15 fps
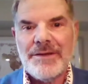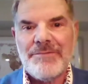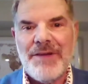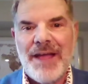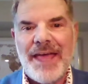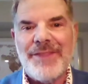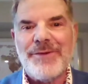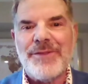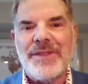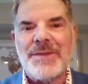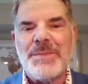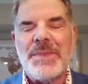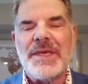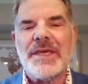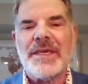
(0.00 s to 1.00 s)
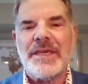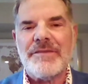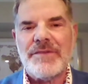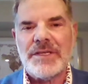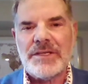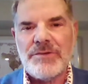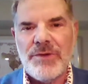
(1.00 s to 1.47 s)
Rather than being
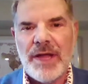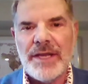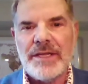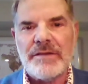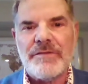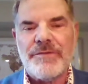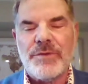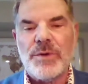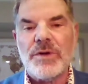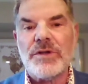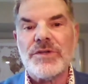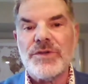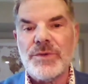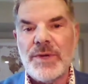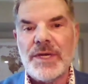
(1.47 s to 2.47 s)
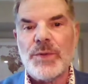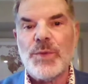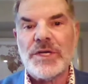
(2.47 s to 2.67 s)
given credit for doing